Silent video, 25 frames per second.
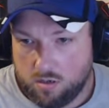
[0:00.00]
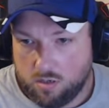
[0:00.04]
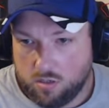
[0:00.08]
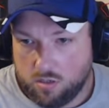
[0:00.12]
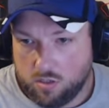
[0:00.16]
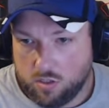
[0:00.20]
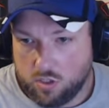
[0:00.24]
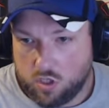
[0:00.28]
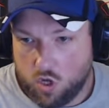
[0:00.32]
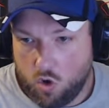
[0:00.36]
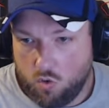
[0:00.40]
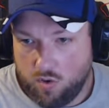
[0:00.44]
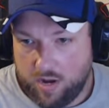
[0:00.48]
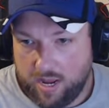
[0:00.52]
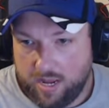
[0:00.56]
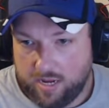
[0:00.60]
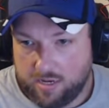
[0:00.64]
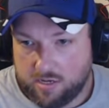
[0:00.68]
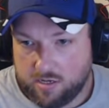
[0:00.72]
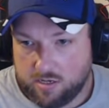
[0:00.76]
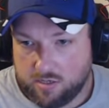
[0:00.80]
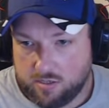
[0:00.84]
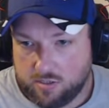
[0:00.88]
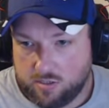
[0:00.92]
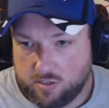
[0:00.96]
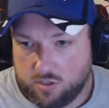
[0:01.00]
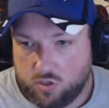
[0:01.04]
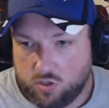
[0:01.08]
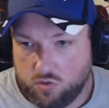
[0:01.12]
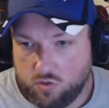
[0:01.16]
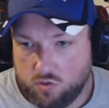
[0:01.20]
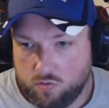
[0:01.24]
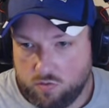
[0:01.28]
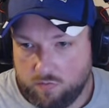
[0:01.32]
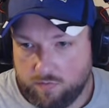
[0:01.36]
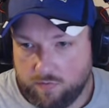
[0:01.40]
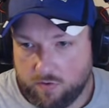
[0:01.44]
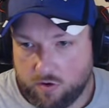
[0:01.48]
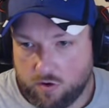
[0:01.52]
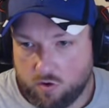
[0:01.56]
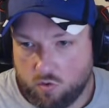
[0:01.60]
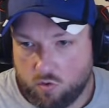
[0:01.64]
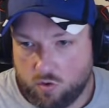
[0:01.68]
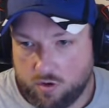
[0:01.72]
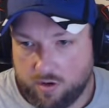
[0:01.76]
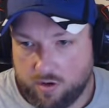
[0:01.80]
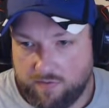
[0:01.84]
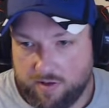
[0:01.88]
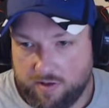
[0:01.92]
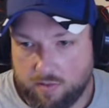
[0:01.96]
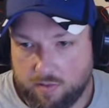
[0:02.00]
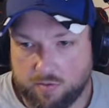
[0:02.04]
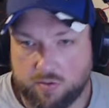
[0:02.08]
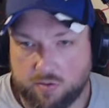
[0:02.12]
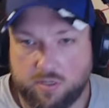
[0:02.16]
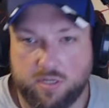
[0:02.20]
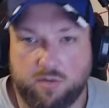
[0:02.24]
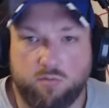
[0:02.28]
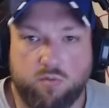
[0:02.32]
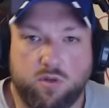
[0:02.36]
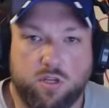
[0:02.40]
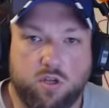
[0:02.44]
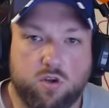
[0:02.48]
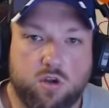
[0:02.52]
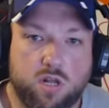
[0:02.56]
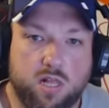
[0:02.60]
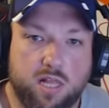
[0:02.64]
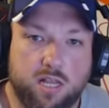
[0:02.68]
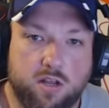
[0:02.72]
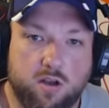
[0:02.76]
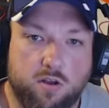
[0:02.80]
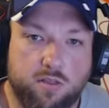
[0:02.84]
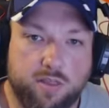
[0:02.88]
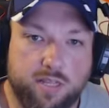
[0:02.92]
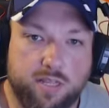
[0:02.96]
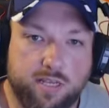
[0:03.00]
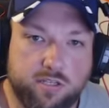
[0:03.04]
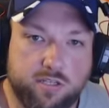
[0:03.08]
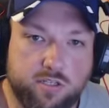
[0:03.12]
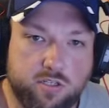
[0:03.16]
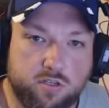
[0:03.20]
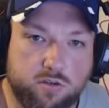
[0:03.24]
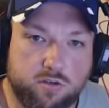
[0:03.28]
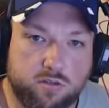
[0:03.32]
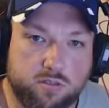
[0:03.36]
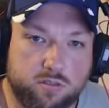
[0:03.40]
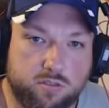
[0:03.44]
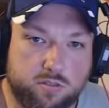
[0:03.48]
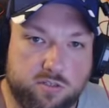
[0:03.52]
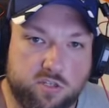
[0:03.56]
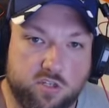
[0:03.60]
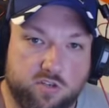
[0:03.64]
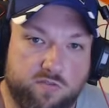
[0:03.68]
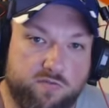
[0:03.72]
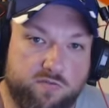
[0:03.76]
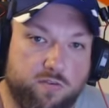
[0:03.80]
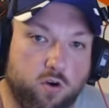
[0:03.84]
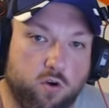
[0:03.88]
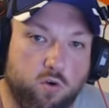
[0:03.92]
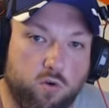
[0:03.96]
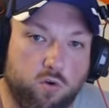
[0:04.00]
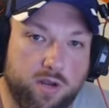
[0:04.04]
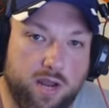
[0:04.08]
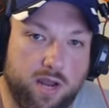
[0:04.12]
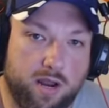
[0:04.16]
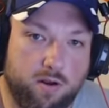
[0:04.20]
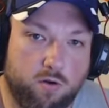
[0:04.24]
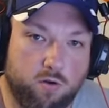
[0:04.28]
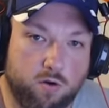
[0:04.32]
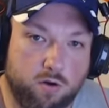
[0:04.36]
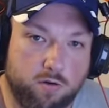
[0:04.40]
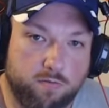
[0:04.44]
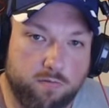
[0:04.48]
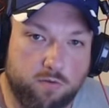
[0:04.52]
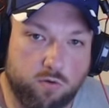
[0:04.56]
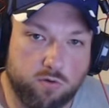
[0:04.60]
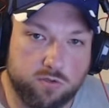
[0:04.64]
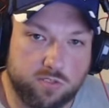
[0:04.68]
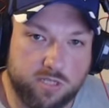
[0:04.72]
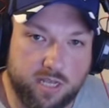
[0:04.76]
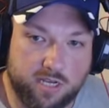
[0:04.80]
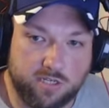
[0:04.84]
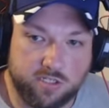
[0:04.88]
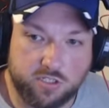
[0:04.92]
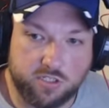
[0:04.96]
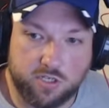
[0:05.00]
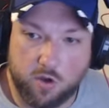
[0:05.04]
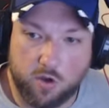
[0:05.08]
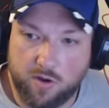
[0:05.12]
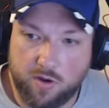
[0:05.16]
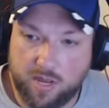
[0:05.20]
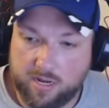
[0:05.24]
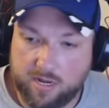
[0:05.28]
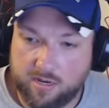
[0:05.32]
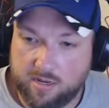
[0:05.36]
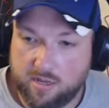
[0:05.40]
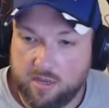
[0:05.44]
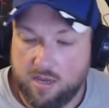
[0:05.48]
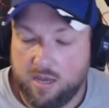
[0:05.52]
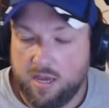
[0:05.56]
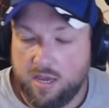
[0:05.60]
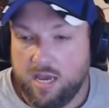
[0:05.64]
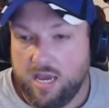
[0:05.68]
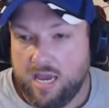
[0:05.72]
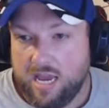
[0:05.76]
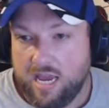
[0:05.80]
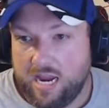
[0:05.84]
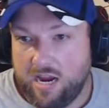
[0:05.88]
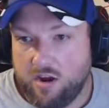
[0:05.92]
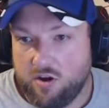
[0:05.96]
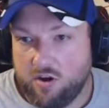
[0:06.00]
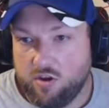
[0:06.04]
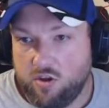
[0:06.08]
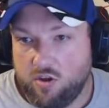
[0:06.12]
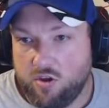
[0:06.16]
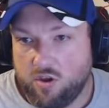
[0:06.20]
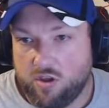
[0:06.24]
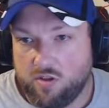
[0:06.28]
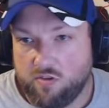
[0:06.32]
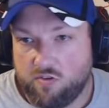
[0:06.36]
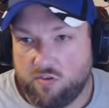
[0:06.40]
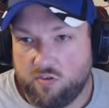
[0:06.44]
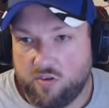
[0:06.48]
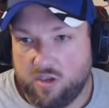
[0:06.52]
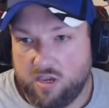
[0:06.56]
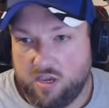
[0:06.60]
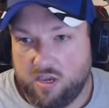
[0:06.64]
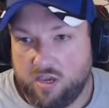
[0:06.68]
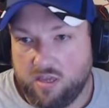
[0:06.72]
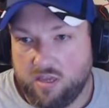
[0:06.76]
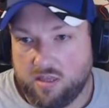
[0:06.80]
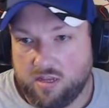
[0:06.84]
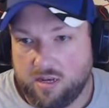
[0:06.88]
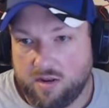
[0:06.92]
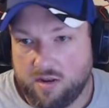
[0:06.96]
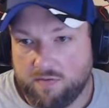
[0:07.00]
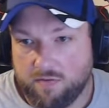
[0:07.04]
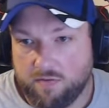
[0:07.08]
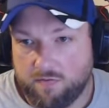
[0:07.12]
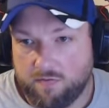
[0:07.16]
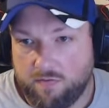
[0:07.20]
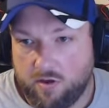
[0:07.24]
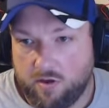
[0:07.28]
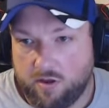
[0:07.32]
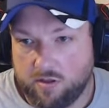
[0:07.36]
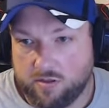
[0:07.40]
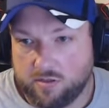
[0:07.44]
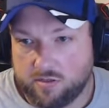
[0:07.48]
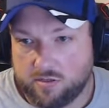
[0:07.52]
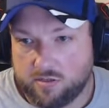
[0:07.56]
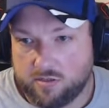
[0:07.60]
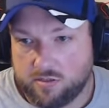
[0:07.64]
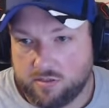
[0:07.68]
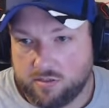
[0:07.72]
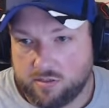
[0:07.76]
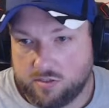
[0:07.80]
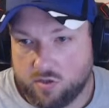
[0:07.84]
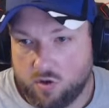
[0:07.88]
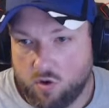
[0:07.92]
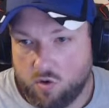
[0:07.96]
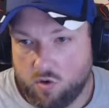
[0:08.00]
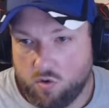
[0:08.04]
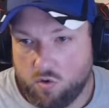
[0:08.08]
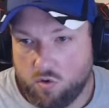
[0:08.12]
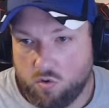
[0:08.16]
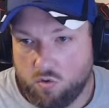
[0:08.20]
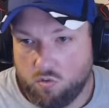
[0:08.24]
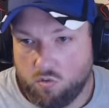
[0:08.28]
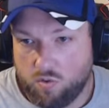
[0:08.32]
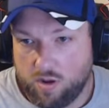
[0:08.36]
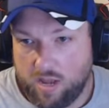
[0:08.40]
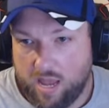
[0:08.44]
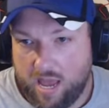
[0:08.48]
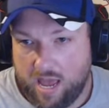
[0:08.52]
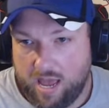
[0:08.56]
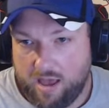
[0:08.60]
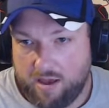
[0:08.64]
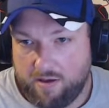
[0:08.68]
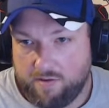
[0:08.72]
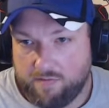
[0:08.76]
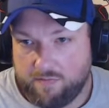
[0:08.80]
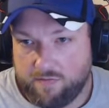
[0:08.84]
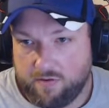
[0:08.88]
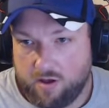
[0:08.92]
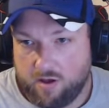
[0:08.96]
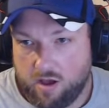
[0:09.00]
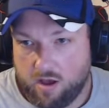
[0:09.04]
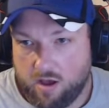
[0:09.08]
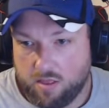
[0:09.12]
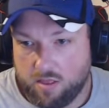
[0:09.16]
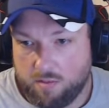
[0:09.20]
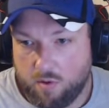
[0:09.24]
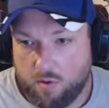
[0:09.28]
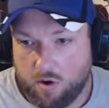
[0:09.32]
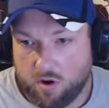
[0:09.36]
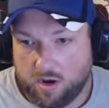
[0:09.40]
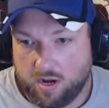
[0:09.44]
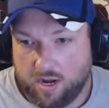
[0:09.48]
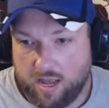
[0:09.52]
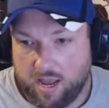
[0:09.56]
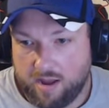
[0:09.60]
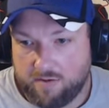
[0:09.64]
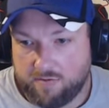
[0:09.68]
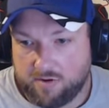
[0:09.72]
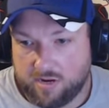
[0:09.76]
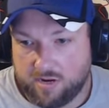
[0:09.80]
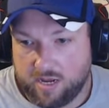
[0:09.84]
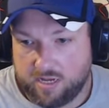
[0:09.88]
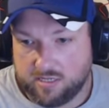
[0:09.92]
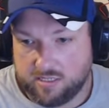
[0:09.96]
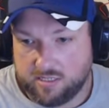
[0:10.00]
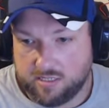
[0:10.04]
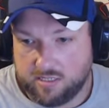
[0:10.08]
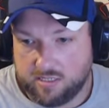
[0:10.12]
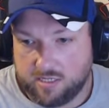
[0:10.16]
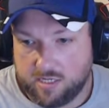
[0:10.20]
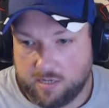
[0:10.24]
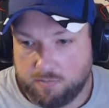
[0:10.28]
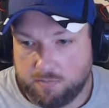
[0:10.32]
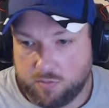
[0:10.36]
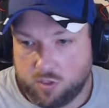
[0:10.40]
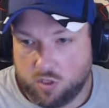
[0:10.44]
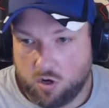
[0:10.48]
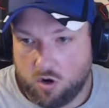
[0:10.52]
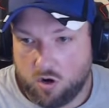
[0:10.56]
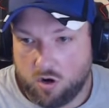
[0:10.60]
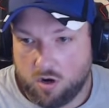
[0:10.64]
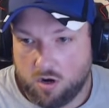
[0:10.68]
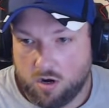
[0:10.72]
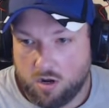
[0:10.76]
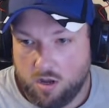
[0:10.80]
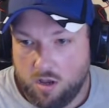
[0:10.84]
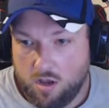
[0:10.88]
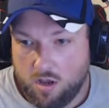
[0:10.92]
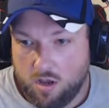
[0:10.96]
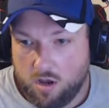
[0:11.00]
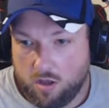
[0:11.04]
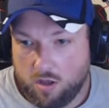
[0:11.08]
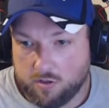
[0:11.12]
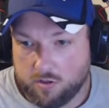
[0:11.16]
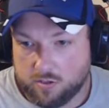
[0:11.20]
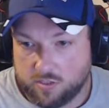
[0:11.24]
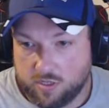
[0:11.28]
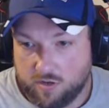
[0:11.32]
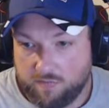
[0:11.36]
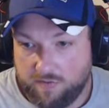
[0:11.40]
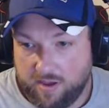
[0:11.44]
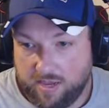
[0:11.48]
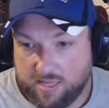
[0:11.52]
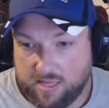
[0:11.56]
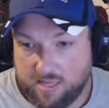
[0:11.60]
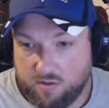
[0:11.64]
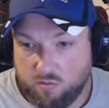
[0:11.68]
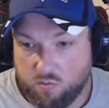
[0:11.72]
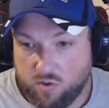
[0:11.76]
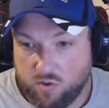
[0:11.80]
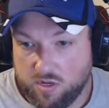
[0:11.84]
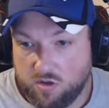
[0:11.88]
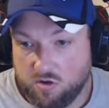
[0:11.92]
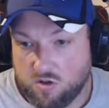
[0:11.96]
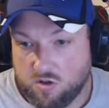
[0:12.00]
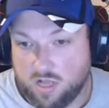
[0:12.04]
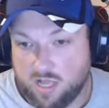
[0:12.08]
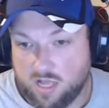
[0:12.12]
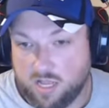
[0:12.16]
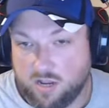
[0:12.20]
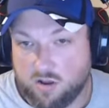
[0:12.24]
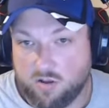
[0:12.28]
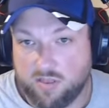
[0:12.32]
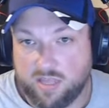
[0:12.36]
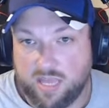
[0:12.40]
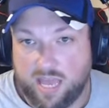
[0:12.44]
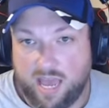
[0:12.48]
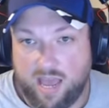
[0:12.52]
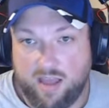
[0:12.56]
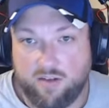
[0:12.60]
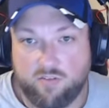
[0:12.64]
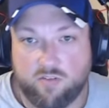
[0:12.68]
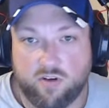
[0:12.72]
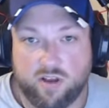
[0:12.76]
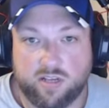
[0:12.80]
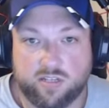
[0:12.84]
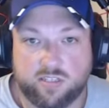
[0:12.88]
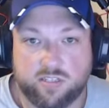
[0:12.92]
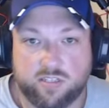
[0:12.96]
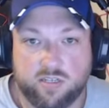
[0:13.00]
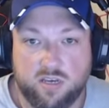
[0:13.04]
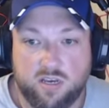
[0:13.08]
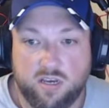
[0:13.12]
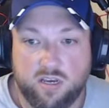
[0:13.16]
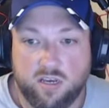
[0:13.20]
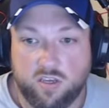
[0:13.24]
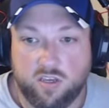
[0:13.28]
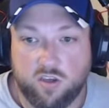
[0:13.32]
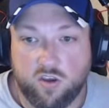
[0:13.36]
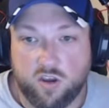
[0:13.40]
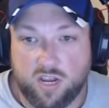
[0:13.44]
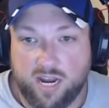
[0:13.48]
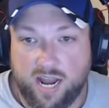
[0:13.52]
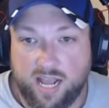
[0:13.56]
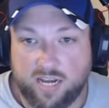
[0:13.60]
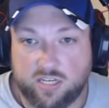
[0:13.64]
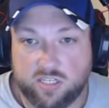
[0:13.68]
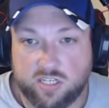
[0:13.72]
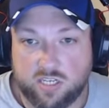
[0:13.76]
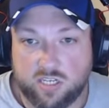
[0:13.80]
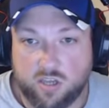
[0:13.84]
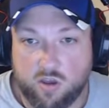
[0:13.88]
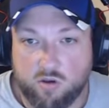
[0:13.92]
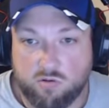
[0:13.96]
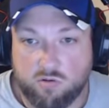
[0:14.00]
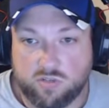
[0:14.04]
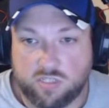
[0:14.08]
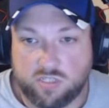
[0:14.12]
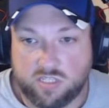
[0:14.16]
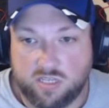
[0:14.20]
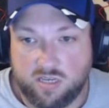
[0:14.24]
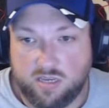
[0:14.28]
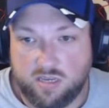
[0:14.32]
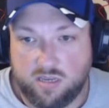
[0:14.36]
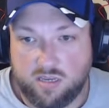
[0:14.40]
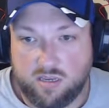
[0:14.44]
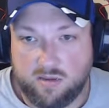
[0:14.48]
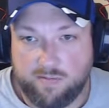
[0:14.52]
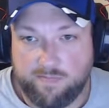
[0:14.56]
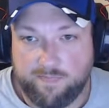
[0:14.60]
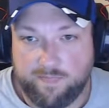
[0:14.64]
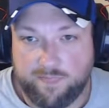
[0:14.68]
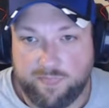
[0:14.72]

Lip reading: donate to Vertcoin developer team. When you click on this, it's just vertcoin.org/donate. Here you can see the different funds. So we have the marketing, advertising, tip jar, all this stuff. And then when you click on the address, you can actually go see